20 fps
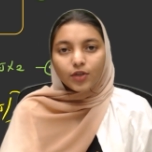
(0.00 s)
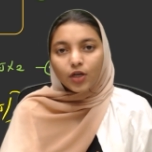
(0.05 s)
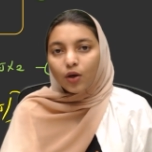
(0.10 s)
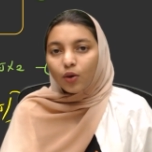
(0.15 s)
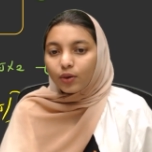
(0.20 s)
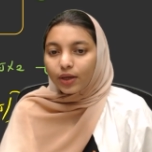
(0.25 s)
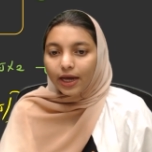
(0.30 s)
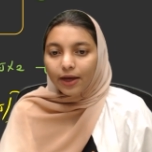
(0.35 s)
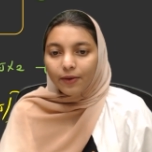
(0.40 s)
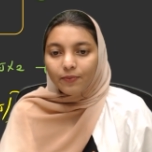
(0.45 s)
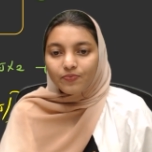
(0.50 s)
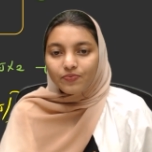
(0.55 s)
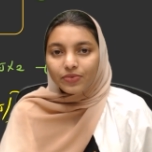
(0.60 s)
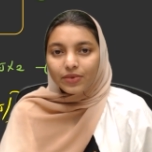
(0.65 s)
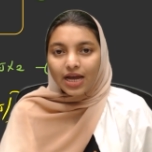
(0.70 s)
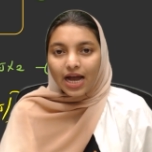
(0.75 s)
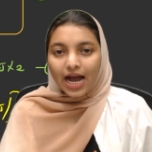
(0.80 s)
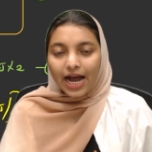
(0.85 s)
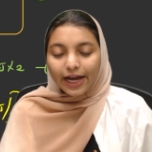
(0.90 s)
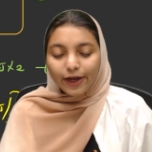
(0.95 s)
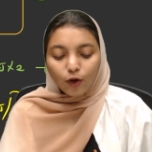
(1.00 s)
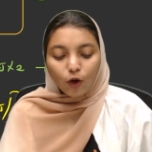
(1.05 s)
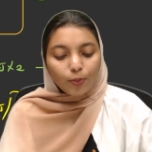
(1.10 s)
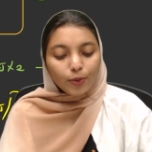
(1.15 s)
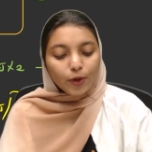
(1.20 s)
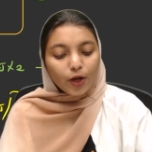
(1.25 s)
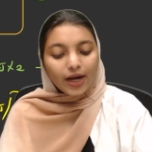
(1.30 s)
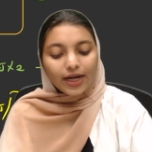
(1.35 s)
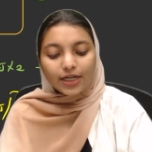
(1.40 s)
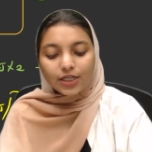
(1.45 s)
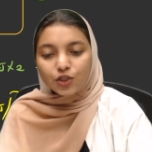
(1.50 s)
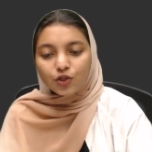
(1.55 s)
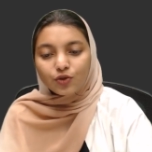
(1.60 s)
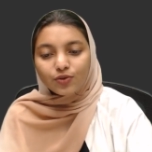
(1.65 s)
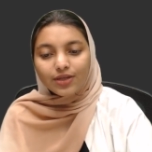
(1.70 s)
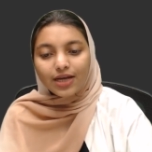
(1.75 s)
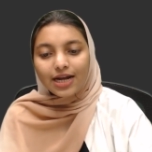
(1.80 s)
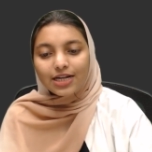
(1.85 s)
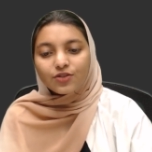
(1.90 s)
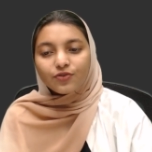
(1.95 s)
Okay. I hope you
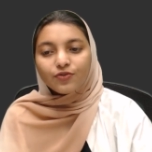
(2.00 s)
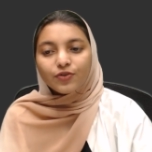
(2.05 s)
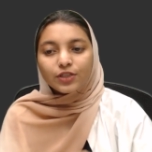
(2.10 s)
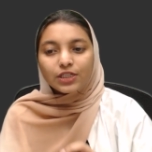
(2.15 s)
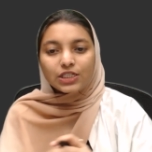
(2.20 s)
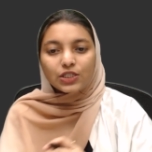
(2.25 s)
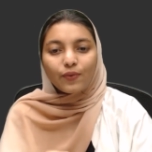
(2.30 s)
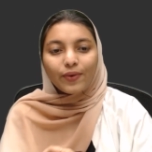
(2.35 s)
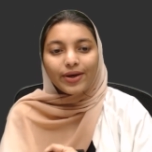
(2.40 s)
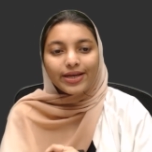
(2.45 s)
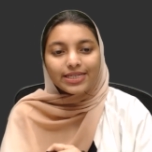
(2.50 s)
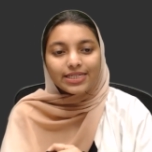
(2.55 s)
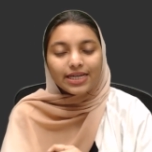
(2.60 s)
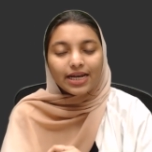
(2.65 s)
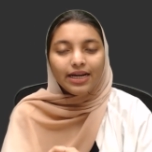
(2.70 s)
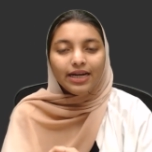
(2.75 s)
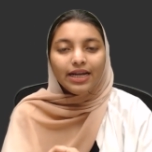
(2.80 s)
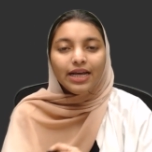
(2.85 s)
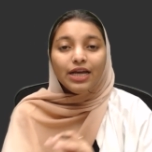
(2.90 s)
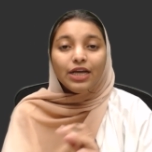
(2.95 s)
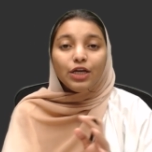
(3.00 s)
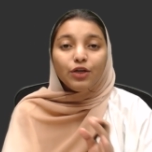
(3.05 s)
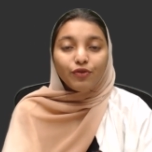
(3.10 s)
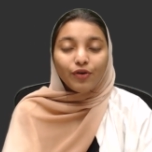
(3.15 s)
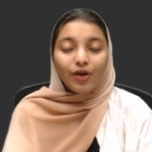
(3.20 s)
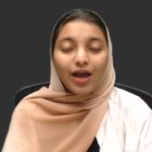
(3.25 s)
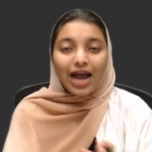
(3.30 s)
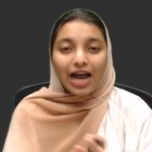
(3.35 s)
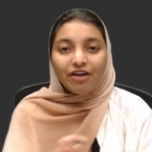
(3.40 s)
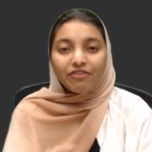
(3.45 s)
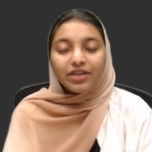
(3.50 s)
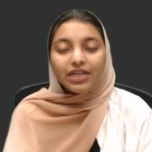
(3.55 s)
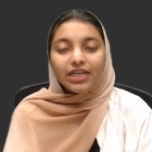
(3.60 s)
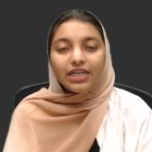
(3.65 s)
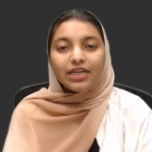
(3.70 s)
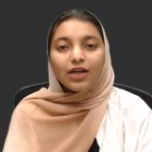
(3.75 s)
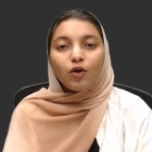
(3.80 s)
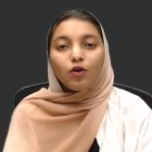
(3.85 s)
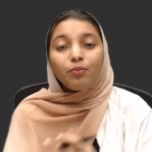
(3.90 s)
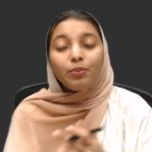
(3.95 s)
understood the answer for this question. If you have
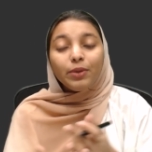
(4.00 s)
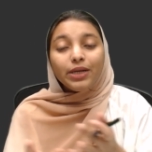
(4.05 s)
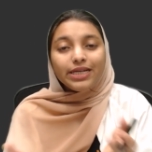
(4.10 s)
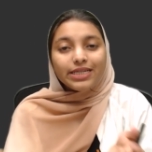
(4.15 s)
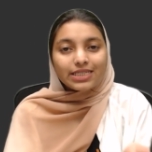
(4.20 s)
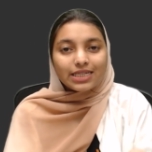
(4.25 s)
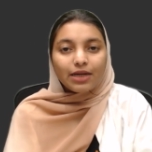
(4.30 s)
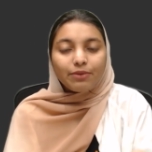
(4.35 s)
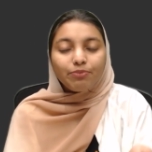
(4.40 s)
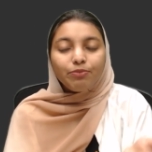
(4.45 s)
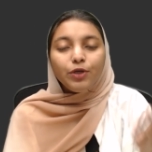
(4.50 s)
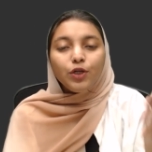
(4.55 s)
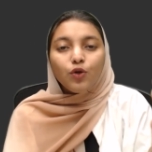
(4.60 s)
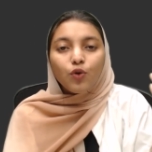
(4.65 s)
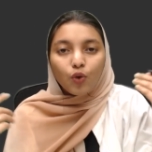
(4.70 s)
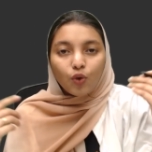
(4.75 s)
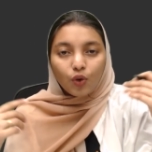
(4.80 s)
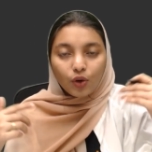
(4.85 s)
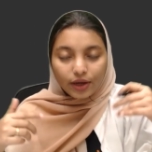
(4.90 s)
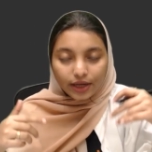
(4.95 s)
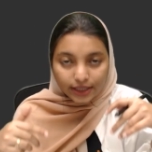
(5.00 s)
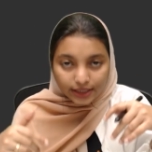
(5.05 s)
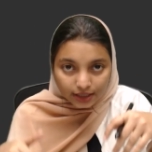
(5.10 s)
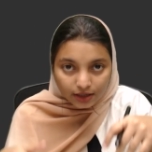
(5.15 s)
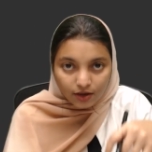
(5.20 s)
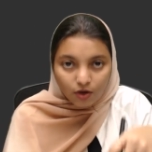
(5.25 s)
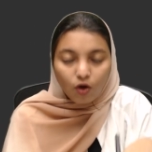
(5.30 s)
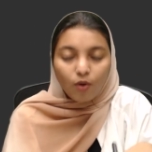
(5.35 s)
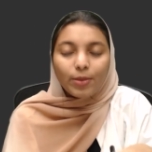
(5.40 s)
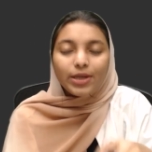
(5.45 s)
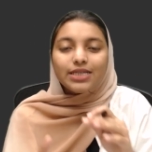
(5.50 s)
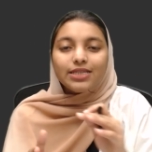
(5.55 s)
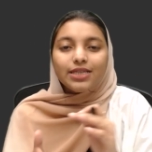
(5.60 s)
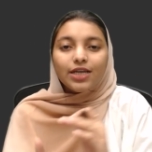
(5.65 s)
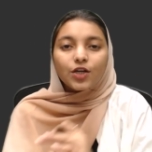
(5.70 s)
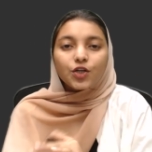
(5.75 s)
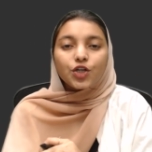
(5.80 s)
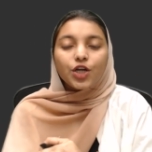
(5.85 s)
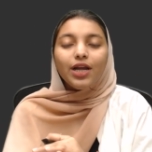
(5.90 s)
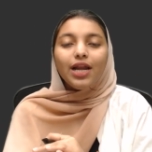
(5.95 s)
any doubt, please let me know in the comment
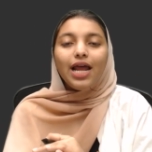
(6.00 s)
section.